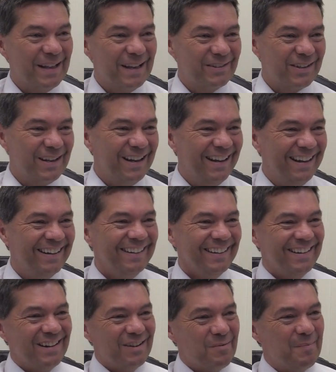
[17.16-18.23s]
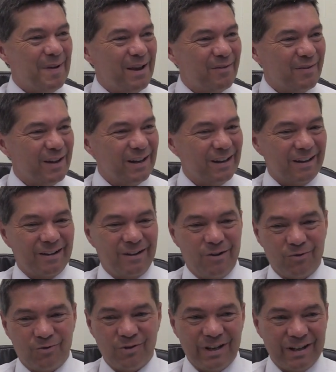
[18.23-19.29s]
That's a bit of a
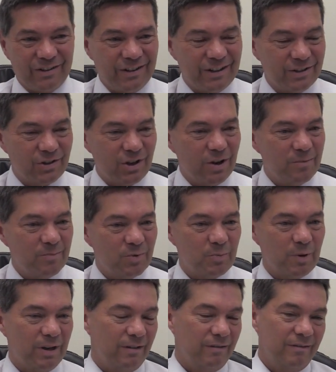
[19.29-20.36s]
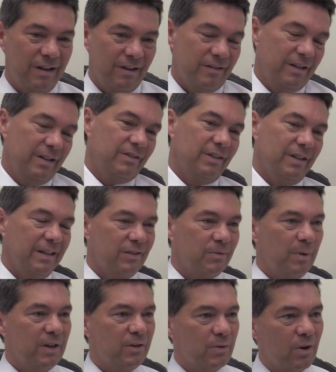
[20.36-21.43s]
contradiction of terms. But no, yes, and
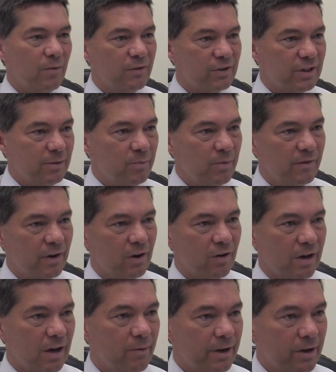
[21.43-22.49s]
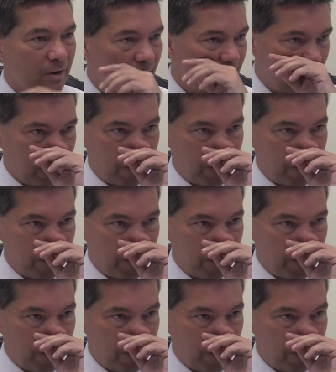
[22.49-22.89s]
it's obviously with a lot going on.